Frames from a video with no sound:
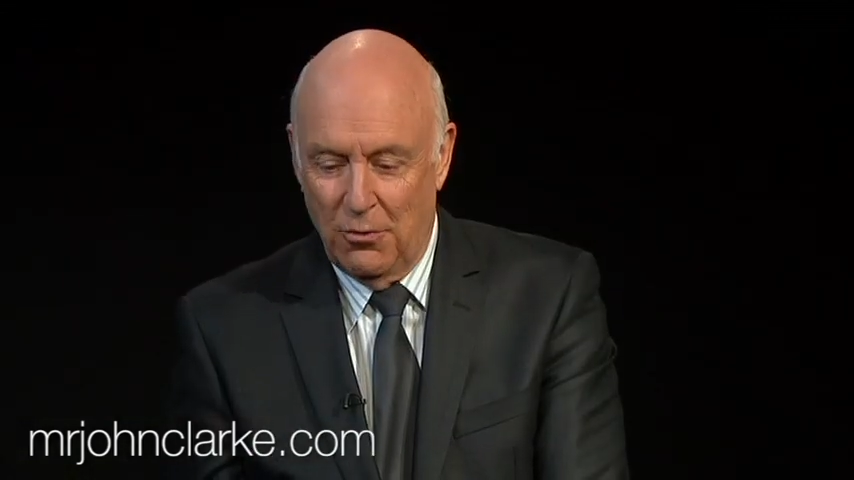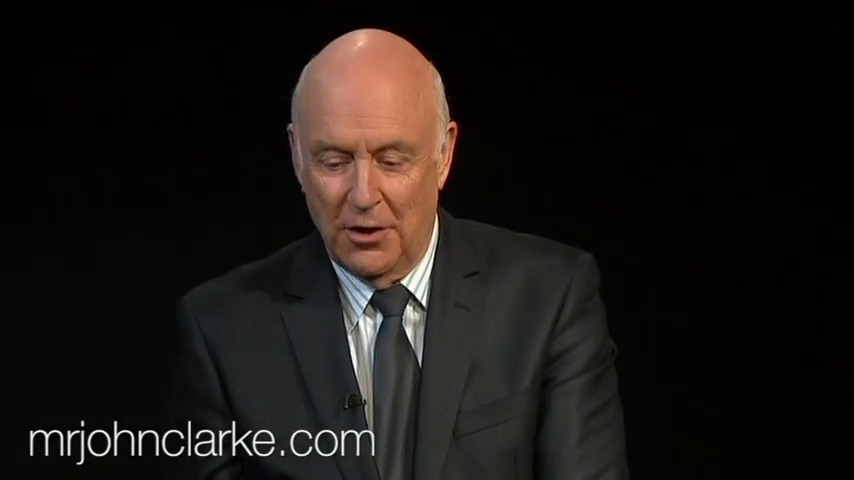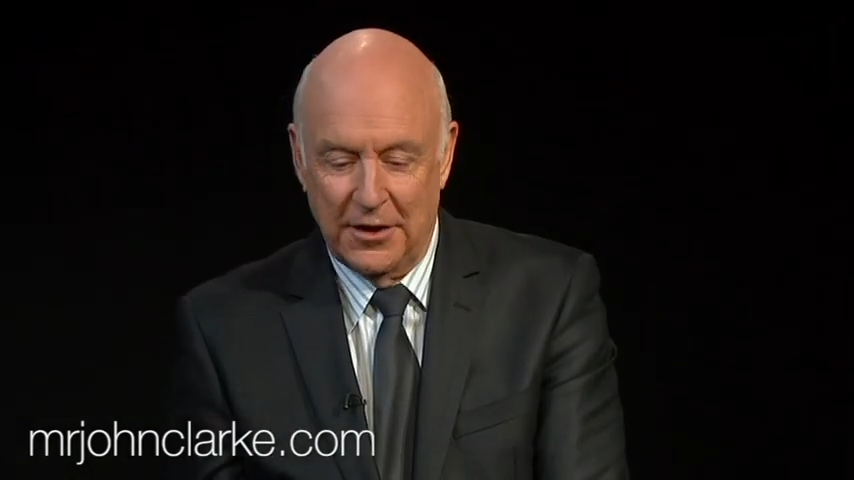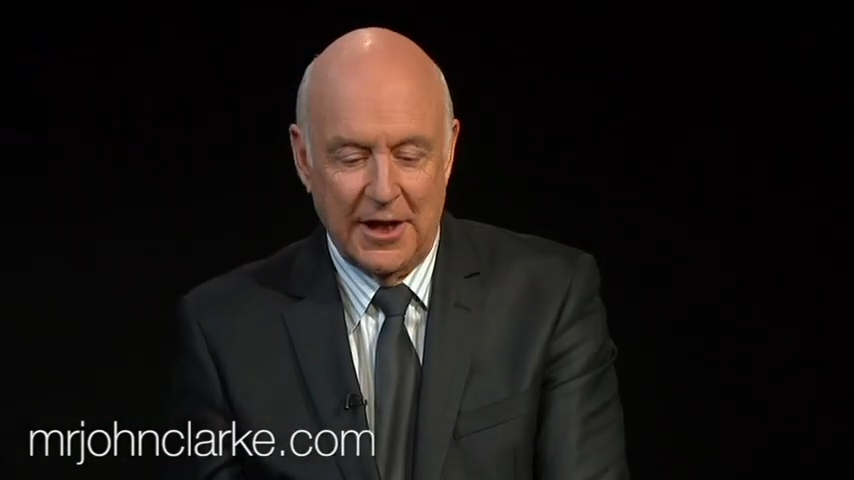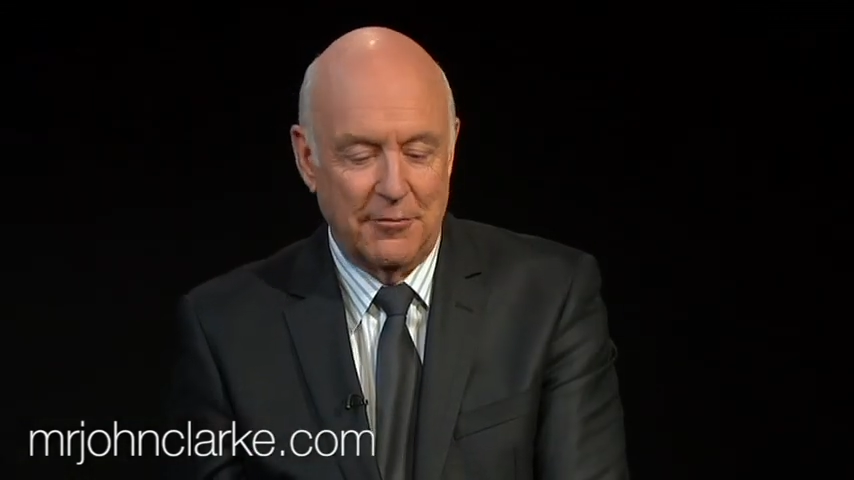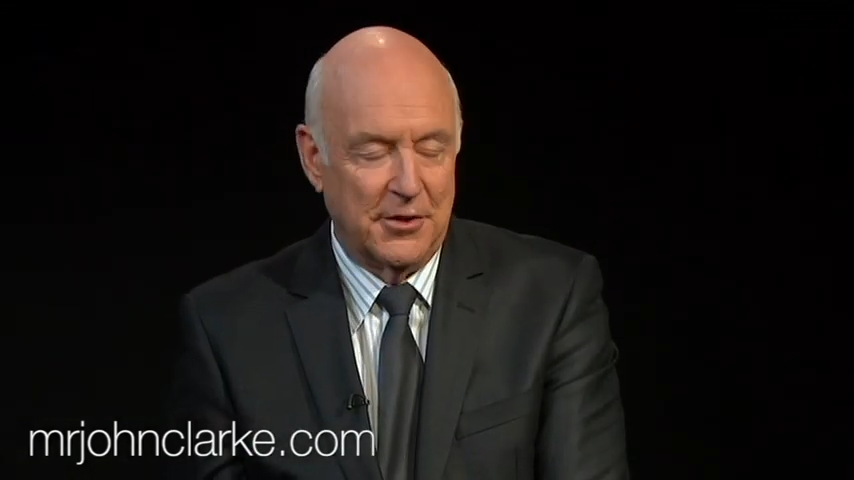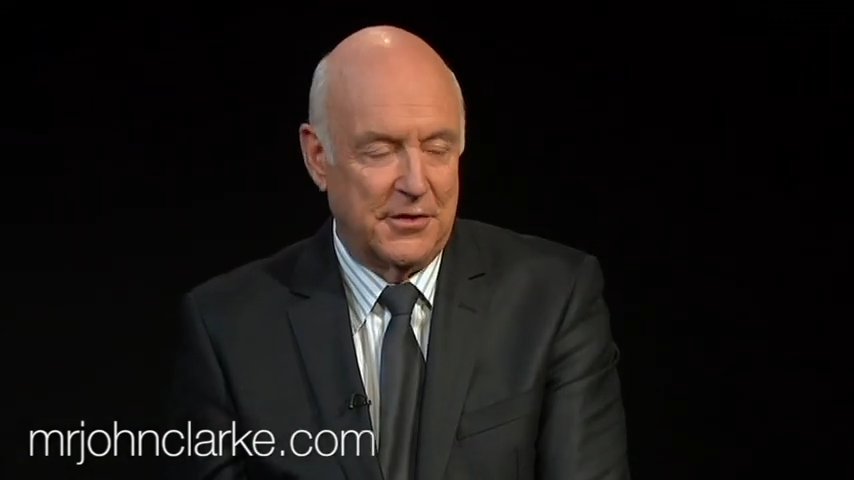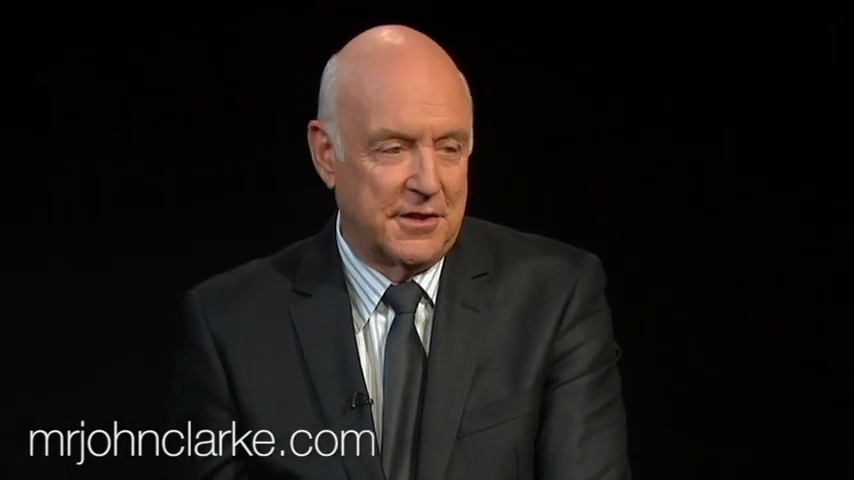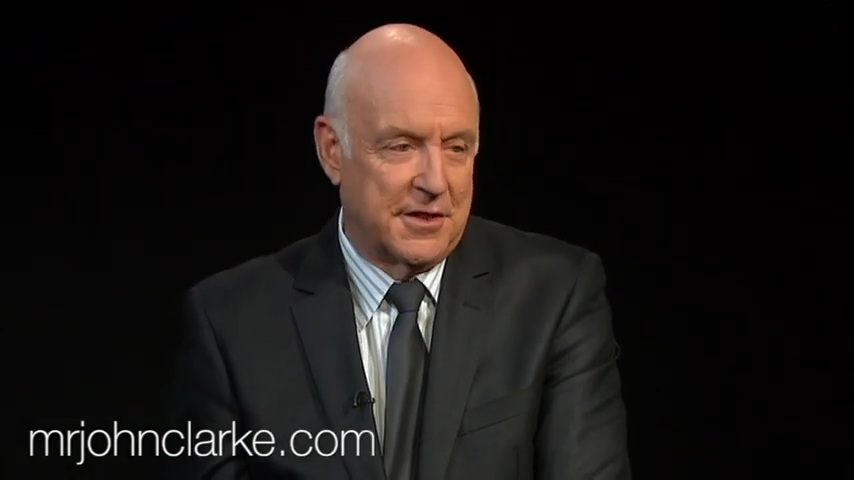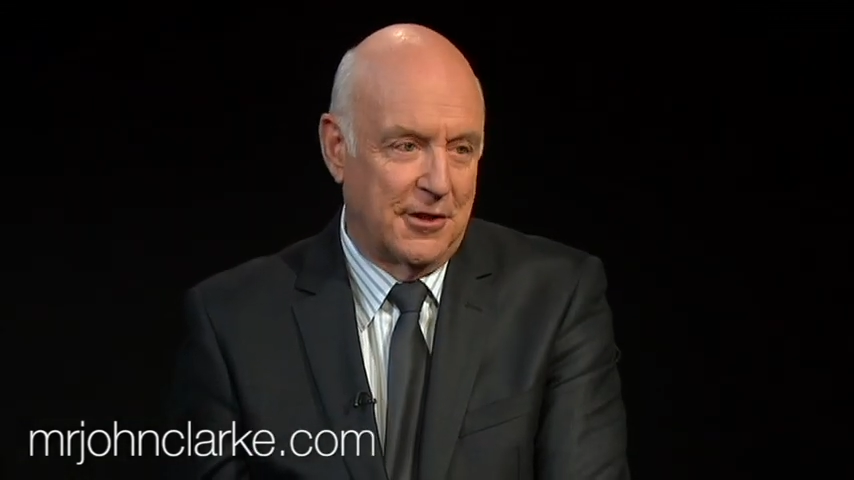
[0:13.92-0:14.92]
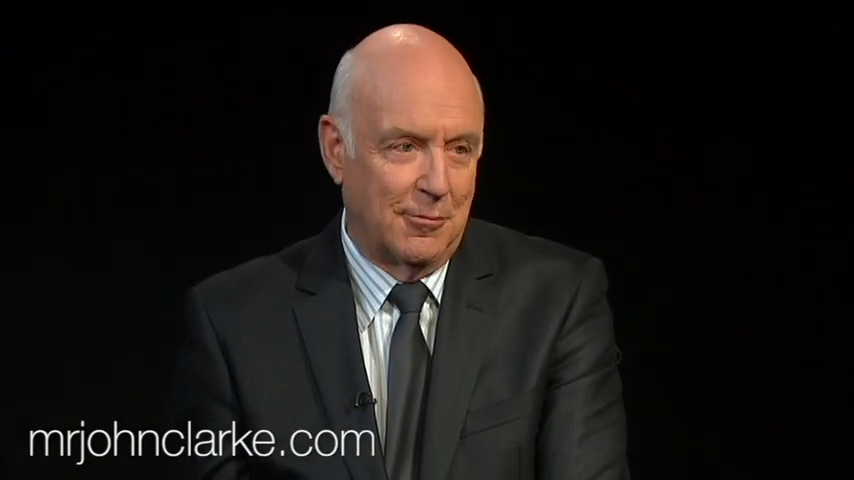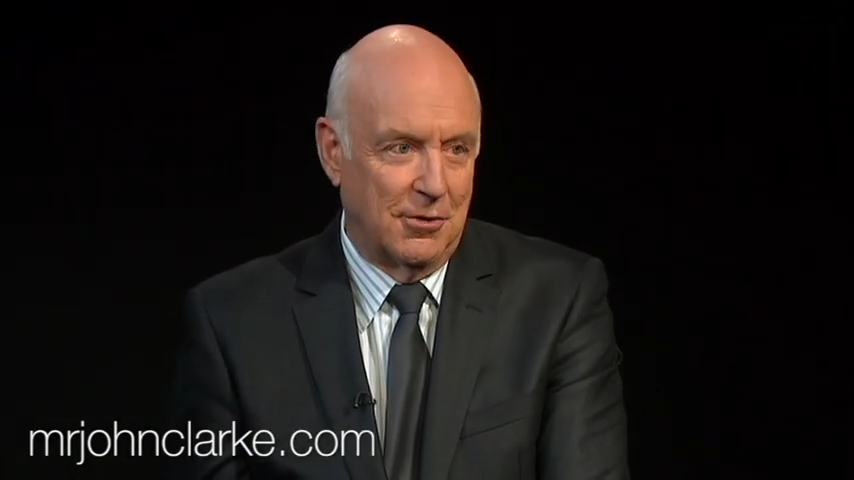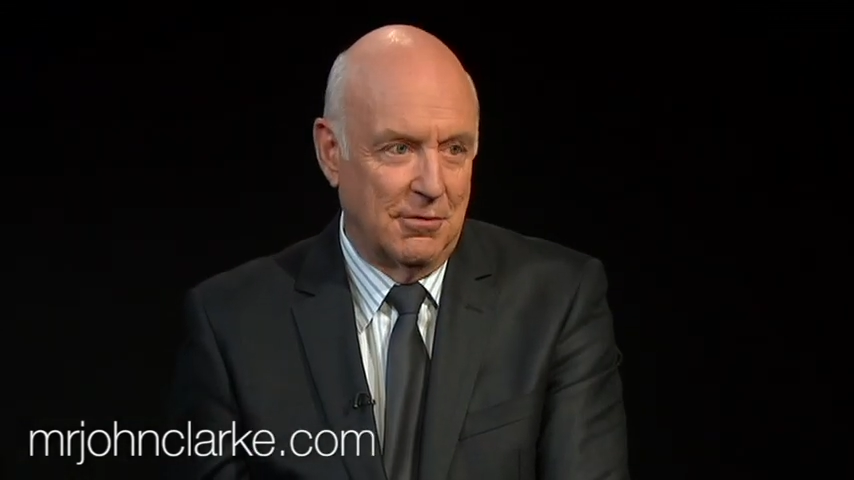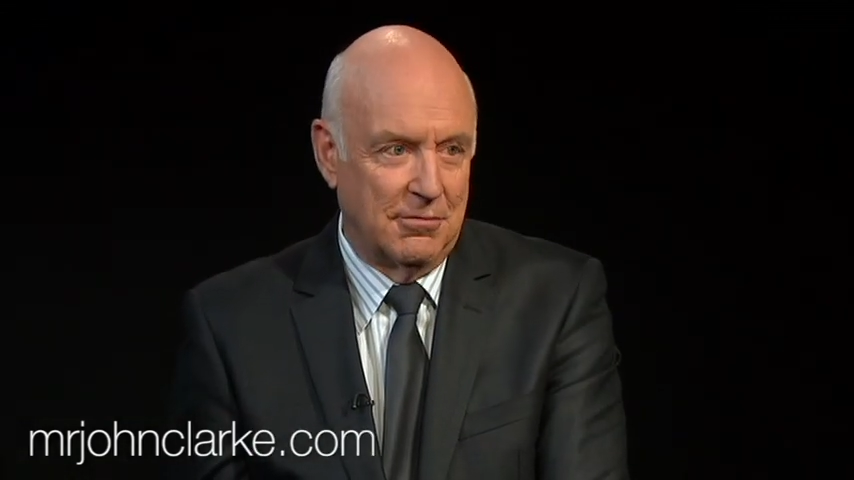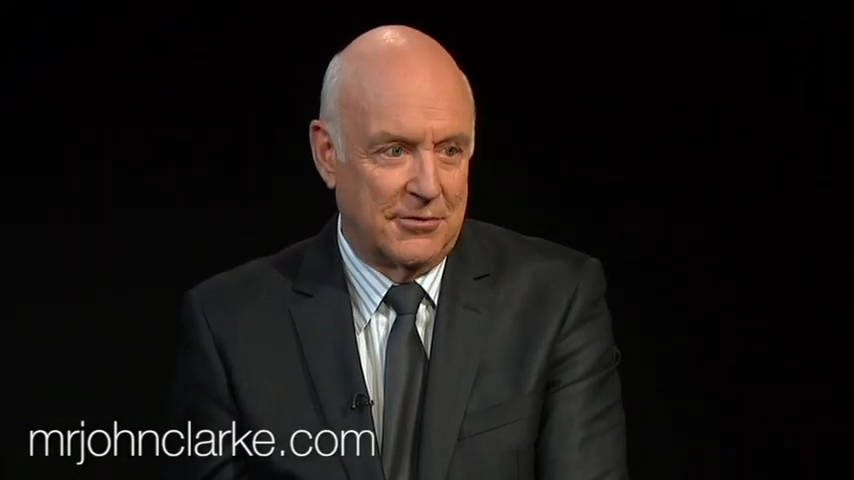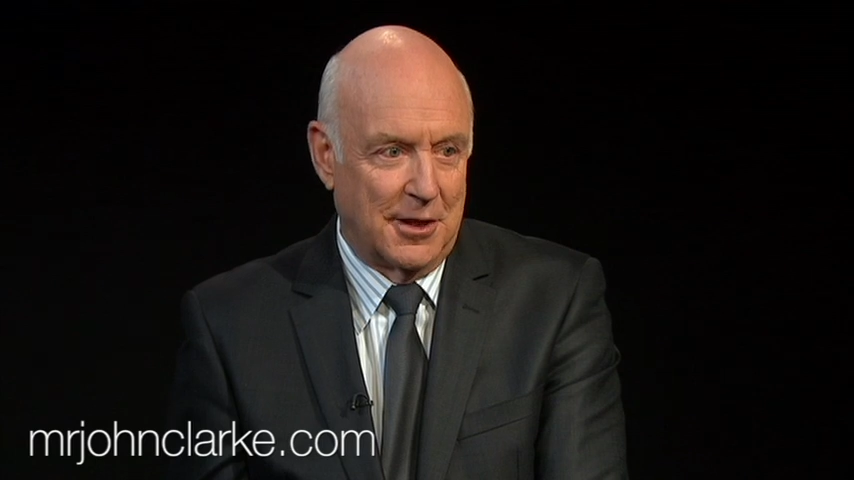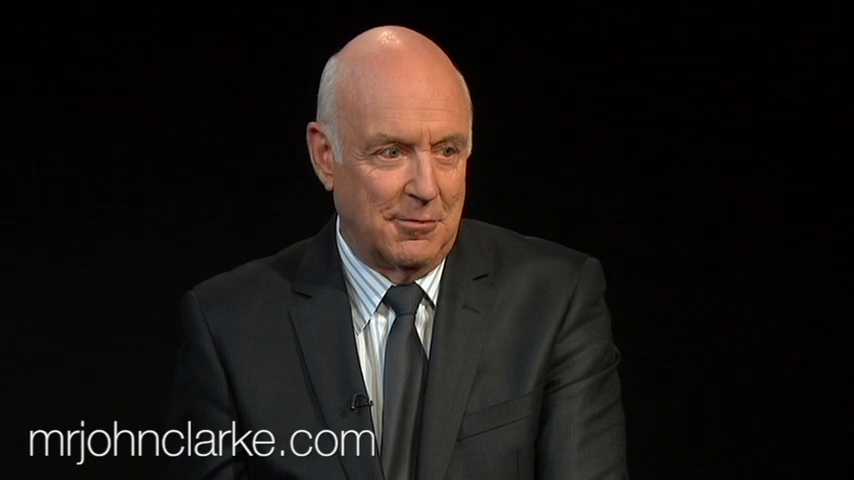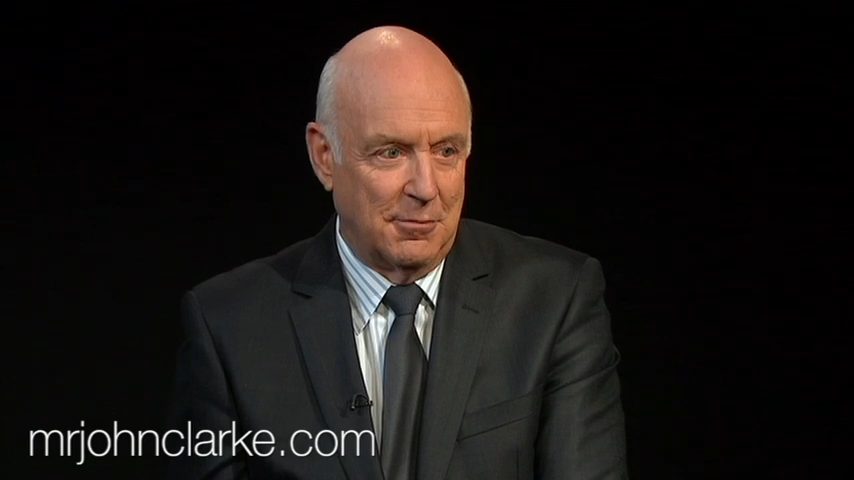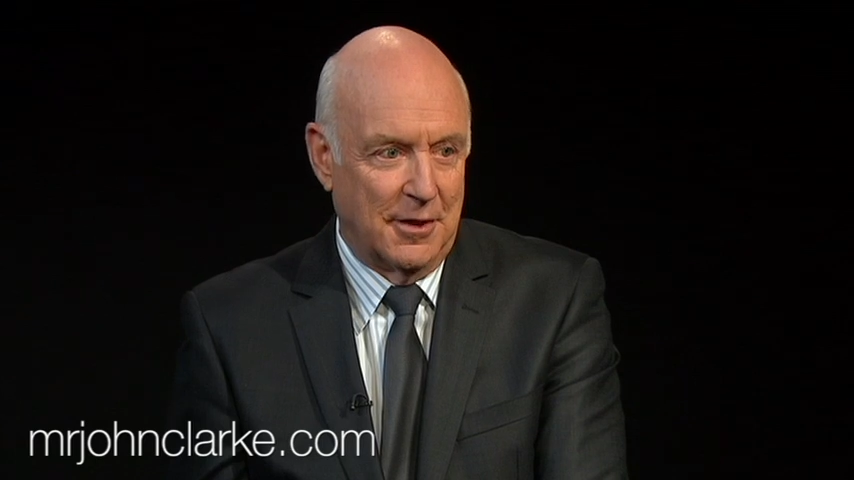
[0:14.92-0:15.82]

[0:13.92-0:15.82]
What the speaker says: Well, the government's in terrible trouble,